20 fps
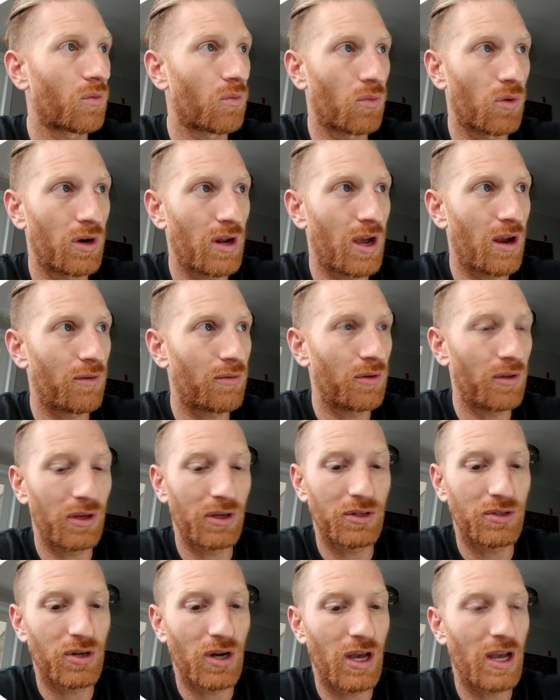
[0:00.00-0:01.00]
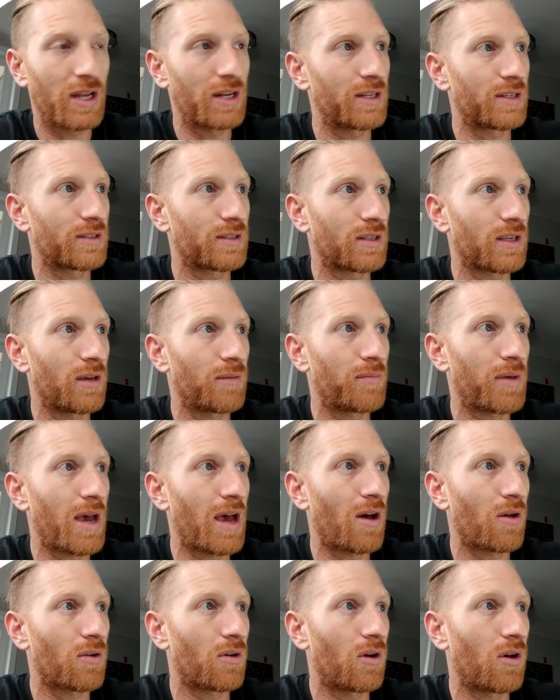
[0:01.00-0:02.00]
We're not really trying to skimp
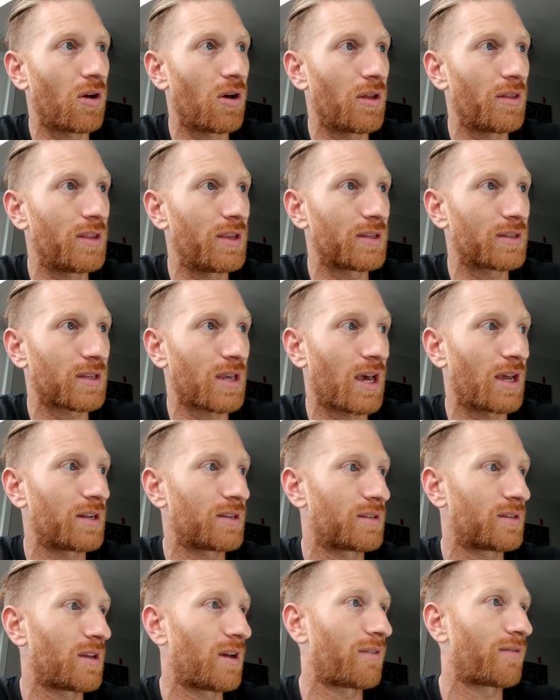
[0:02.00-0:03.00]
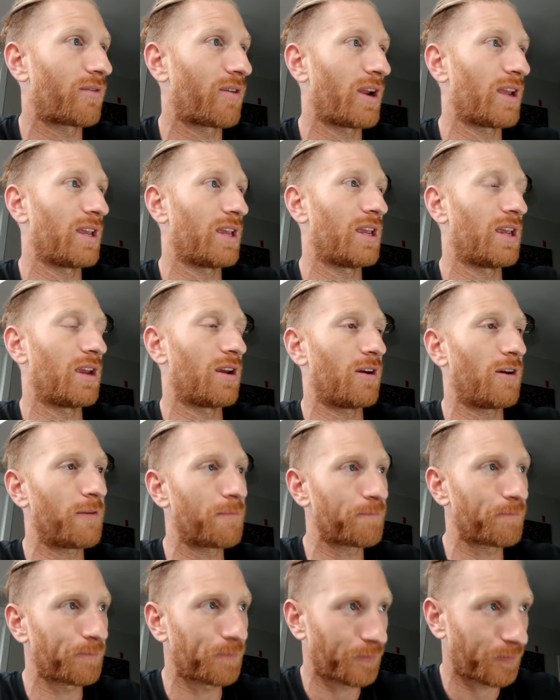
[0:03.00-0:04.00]
out on this kind of stuff right here.